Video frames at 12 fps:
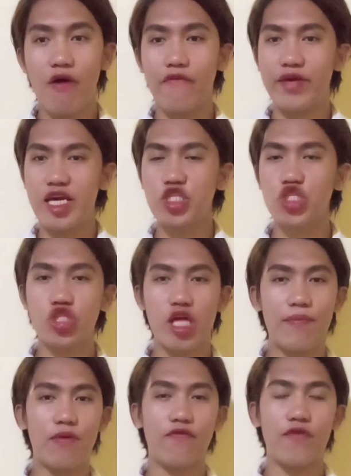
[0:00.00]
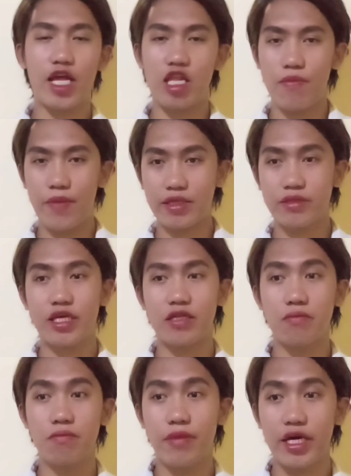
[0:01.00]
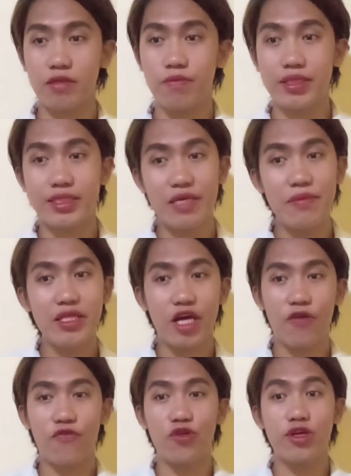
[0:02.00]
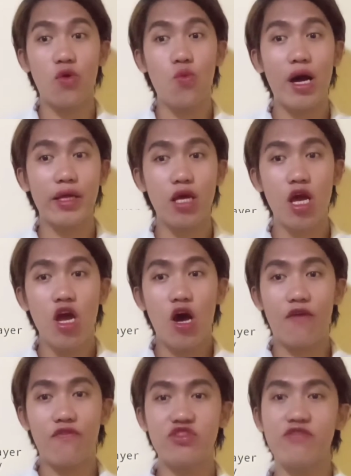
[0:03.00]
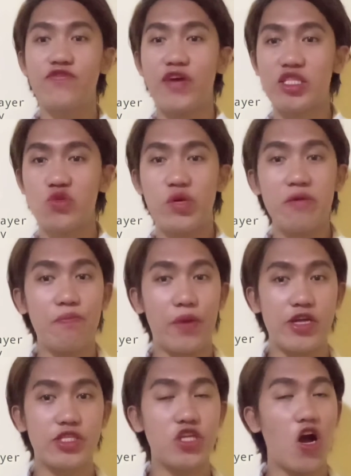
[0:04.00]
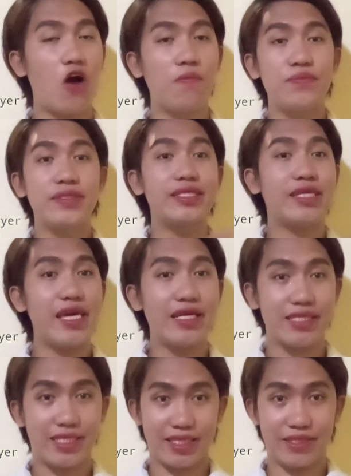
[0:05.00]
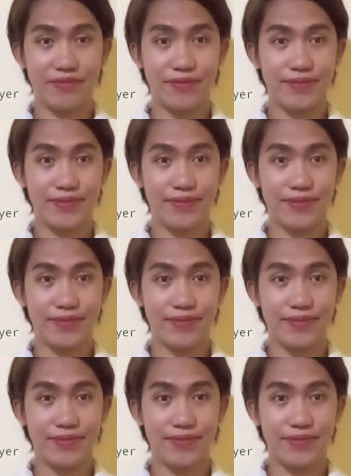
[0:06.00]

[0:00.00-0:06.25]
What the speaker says: of each type of element that might be similar for the one of the following pairs of skills.